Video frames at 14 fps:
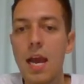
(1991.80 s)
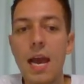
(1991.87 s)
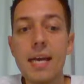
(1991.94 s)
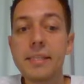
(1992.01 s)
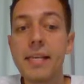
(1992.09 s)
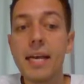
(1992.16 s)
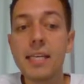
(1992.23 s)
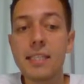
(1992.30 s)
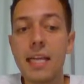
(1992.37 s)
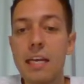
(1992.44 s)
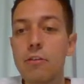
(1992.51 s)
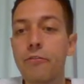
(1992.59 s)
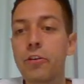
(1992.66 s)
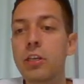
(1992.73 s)
SS,
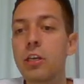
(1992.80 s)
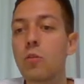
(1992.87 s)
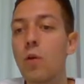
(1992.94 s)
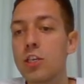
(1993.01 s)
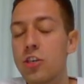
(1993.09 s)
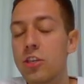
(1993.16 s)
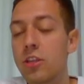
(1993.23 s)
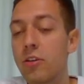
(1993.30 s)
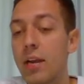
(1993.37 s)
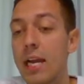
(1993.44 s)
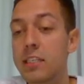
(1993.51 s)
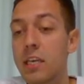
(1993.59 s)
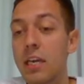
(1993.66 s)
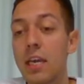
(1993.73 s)
thank you for the question. They're
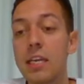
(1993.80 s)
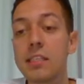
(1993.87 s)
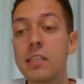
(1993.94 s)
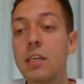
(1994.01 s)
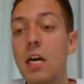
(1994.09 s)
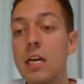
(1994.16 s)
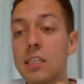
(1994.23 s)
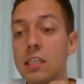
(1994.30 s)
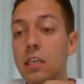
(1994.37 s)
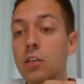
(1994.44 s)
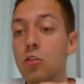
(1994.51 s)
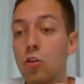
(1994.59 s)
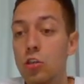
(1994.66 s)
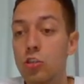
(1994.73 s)
asking, isn't
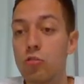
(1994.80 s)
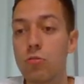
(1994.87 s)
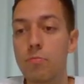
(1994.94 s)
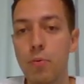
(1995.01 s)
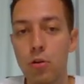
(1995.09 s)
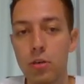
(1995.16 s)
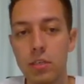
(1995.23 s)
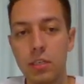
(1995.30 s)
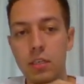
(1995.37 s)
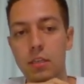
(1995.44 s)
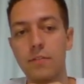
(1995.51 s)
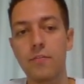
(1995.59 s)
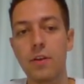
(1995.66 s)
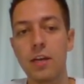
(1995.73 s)
castling not so important in
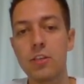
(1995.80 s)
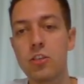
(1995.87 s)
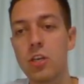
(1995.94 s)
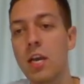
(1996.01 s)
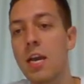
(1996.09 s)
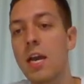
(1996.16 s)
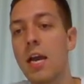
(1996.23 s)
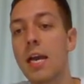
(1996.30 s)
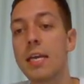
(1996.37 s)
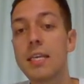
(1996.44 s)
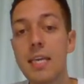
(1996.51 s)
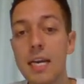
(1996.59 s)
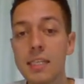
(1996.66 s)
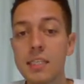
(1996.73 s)
the French?
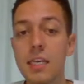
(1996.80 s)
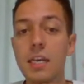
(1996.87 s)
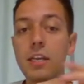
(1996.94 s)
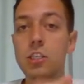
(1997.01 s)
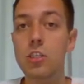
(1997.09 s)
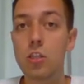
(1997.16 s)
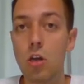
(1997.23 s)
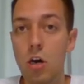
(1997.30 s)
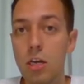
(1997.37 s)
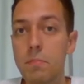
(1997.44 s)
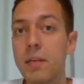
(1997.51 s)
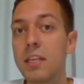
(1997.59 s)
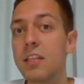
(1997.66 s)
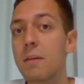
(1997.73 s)
Yes, it is not,
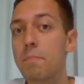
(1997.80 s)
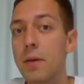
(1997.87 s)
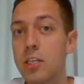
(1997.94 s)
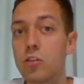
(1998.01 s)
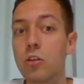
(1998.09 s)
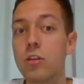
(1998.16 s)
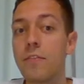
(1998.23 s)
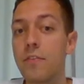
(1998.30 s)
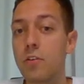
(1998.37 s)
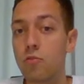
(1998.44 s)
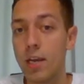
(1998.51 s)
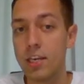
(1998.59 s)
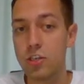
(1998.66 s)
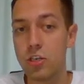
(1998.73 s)
but it depends on the
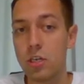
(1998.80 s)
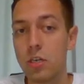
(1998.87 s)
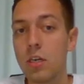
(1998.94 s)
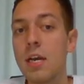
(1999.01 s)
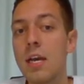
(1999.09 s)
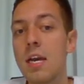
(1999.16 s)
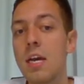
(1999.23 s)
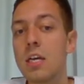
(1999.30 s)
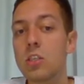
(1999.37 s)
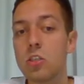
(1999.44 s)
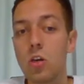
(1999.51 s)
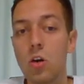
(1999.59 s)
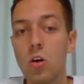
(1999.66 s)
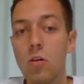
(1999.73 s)
variation.
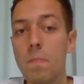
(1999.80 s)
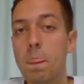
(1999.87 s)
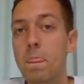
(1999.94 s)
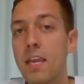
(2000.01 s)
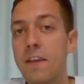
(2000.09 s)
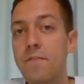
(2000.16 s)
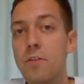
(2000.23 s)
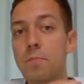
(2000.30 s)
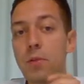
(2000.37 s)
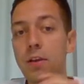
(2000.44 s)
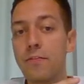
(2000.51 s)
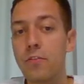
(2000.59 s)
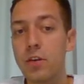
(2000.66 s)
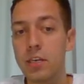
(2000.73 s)
So if you
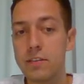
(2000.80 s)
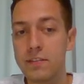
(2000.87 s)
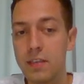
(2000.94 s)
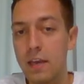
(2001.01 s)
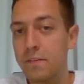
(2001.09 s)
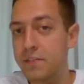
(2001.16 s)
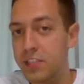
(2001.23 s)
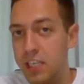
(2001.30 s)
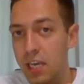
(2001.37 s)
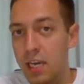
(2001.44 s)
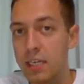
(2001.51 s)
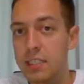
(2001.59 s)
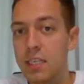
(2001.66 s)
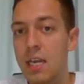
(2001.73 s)
play for
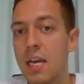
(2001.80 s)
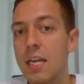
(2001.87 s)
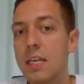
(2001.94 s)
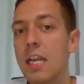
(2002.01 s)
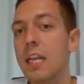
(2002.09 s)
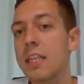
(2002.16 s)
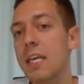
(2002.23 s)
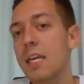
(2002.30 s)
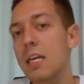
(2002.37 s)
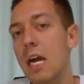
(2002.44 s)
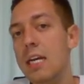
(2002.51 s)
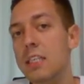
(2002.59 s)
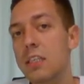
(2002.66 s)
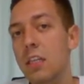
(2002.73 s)
f6, then I think
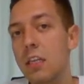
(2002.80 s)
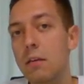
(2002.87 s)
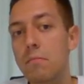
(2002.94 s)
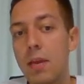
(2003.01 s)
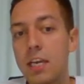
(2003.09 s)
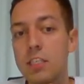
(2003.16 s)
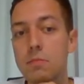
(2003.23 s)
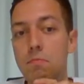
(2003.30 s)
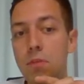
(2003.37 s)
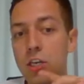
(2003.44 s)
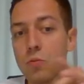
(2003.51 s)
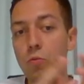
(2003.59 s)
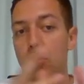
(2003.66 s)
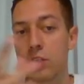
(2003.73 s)
castling makes
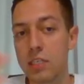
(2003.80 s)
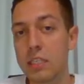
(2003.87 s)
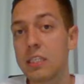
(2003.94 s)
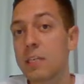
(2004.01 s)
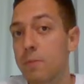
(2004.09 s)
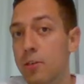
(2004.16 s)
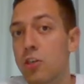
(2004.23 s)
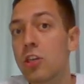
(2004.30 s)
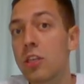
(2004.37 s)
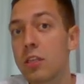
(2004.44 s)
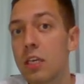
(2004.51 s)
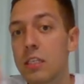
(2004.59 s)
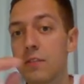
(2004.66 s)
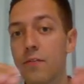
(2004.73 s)
much more sense, especially
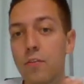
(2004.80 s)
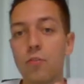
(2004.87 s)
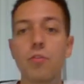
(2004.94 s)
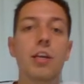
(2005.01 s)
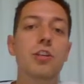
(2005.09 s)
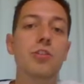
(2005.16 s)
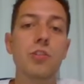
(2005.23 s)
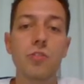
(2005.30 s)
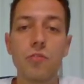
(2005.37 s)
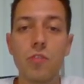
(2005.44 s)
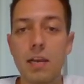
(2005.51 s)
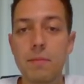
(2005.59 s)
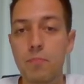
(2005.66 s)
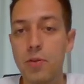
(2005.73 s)
in this variation,
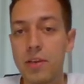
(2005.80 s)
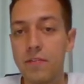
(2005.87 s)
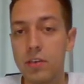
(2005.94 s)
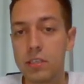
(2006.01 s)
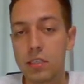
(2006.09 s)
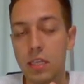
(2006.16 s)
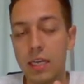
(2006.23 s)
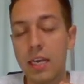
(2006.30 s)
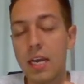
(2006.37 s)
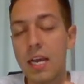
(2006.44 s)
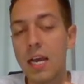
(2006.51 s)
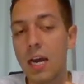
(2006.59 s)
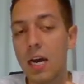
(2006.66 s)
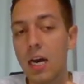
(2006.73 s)
right, previously.
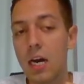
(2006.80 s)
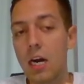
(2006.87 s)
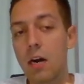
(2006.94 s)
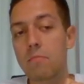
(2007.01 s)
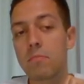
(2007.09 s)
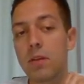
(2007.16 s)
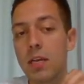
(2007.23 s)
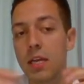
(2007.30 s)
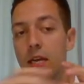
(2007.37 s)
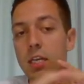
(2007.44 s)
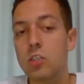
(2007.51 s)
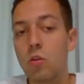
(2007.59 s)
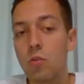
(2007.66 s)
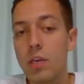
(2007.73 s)
Um,
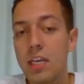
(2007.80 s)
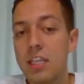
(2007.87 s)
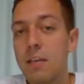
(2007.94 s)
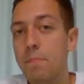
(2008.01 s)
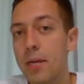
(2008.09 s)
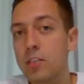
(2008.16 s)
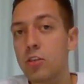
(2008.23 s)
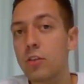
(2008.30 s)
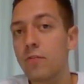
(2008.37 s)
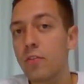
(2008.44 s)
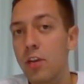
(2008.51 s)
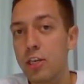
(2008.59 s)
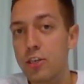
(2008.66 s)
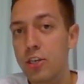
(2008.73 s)
so it depends on
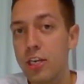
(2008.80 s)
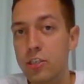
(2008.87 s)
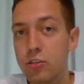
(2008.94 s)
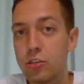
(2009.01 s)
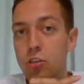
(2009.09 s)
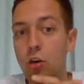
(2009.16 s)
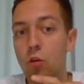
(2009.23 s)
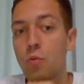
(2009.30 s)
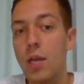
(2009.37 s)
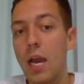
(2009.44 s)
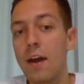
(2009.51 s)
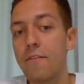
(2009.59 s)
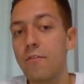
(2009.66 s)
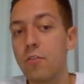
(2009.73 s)
variation. As you saw, we
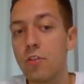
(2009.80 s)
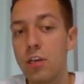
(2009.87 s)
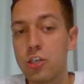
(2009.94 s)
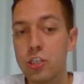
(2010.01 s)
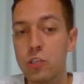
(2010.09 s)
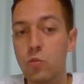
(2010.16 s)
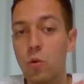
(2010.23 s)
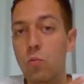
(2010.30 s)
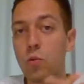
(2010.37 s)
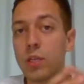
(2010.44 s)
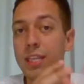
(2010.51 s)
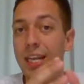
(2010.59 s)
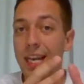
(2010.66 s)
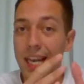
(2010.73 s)
have variations where we
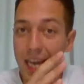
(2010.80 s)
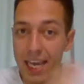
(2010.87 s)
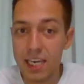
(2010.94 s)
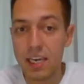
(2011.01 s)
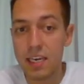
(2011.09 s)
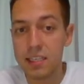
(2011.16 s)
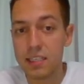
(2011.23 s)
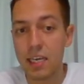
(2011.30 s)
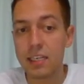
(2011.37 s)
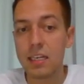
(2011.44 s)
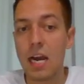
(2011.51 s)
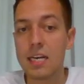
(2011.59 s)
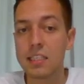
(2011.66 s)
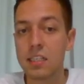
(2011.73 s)
delay kingside
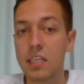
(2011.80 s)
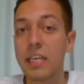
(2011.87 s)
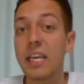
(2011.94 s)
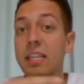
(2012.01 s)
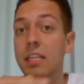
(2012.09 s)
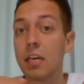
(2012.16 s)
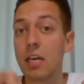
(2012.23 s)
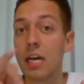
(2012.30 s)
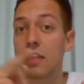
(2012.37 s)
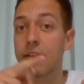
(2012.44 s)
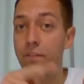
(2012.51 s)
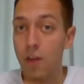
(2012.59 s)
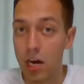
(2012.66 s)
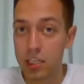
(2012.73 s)
castling in the
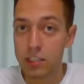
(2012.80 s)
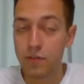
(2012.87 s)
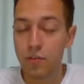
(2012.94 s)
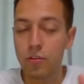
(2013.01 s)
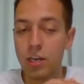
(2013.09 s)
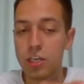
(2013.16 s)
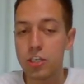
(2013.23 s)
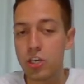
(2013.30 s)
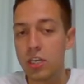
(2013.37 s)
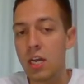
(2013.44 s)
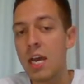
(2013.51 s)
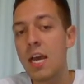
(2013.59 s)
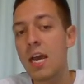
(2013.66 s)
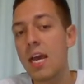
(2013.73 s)
advanced
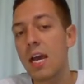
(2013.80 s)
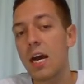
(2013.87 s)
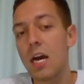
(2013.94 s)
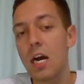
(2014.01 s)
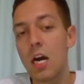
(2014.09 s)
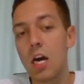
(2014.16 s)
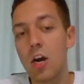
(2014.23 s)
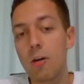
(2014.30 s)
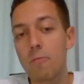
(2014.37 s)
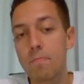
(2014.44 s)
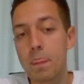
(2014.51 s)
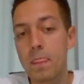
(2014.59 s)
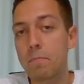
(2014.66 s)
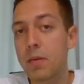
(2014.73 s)
variation
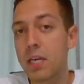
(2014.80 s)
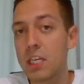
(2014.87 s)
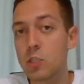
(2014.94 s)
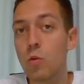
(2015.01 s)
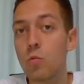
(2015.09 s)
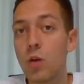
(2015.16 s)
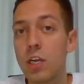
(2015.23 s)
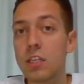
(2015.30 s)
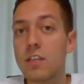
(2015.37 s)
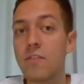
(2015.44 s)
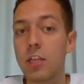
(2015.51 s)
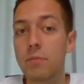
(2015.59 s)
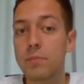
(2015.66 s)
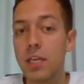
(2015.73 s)
um, because we want to
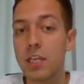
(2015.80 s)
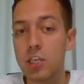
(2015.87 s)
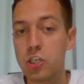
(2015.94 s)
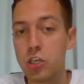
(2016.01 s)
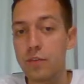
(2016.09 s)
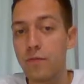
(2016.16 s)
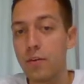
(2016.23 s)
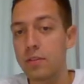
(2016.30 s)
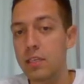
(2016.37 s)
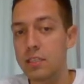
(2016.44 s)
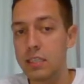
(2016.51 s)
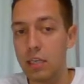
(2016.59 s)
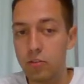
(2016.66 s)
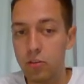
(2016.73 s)
develop the initiative on the
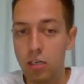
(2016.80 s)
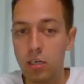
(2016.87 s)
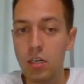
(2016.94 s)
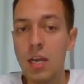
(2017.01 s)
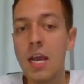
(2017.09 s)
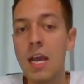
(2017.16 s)
center.